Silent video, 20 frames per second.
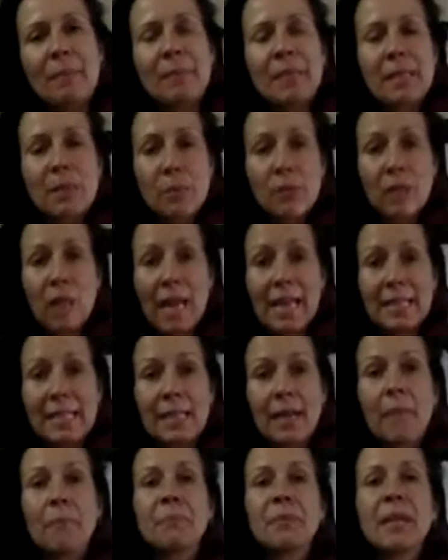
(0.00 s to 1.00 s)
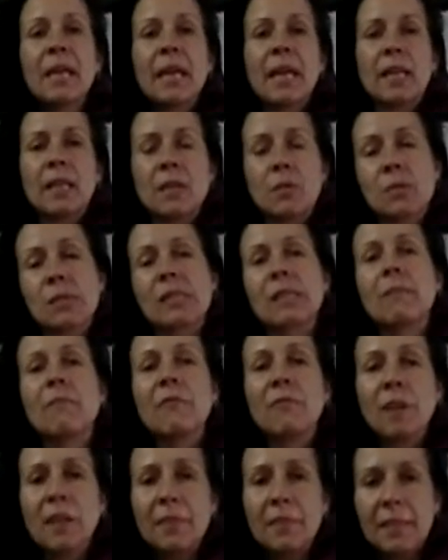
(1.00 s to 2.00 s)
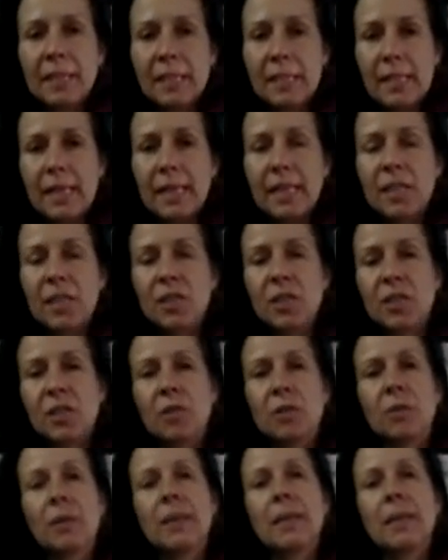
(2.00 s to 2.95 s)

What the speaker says: They were lined up and there were some fun things I could do.